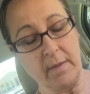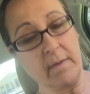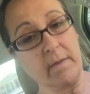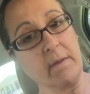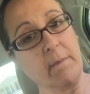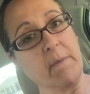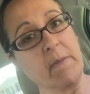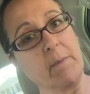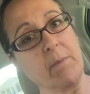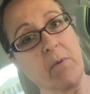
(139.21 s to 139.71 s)

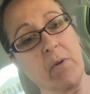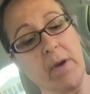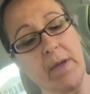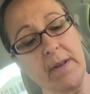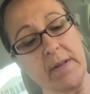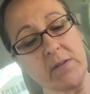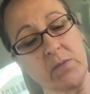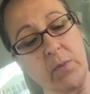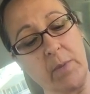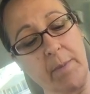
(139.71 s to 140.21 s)
some of the
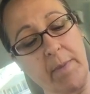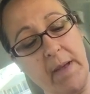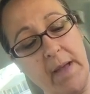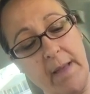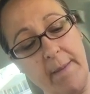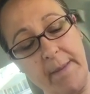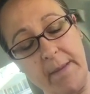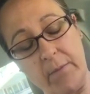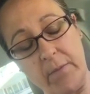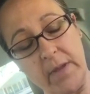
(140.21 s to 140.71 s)
products we
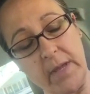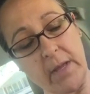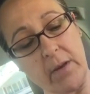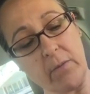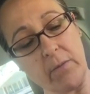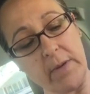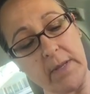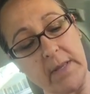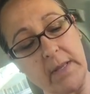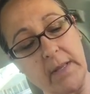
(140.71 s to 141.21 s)
buy and we got
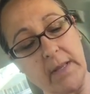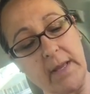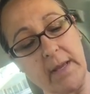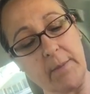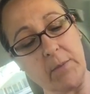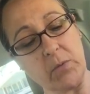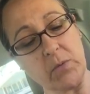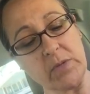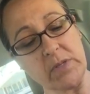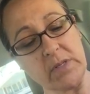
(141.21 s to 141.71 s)
to read the
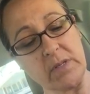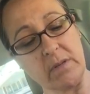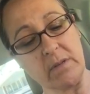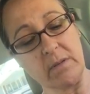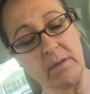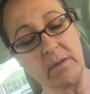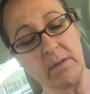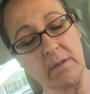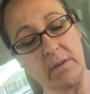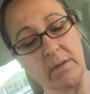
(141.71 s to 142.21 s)
labels.
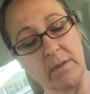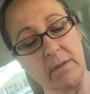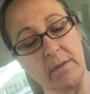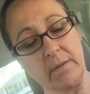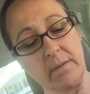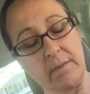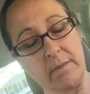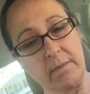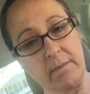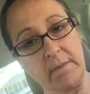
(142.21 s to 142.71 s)

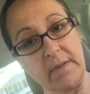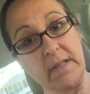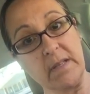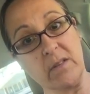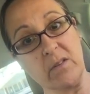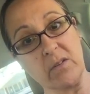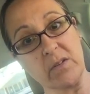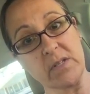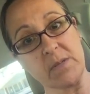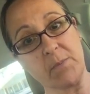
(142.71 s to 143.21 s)

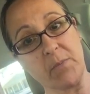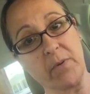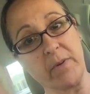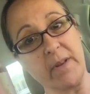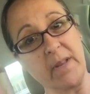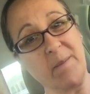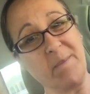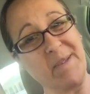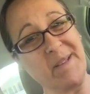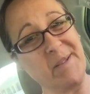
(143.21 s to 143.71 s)
It looks
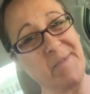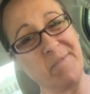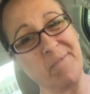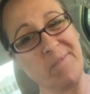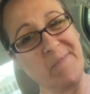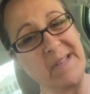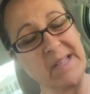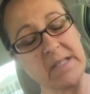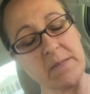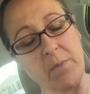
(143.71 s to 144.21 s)
pretty, but
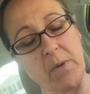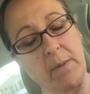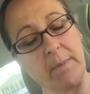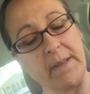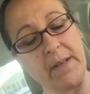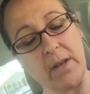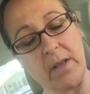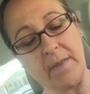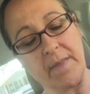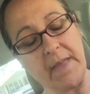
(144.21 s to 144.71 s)
it's
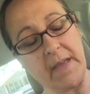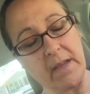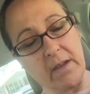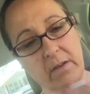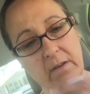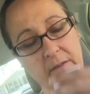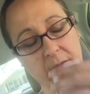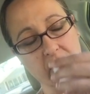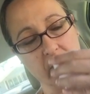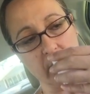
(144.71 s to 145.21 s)
probably not that
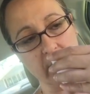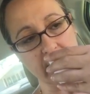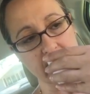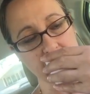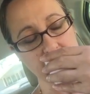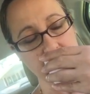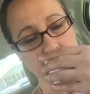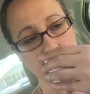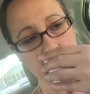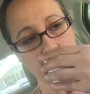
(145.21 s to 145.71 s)
good for
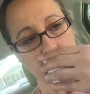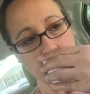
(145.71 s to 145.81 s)
us.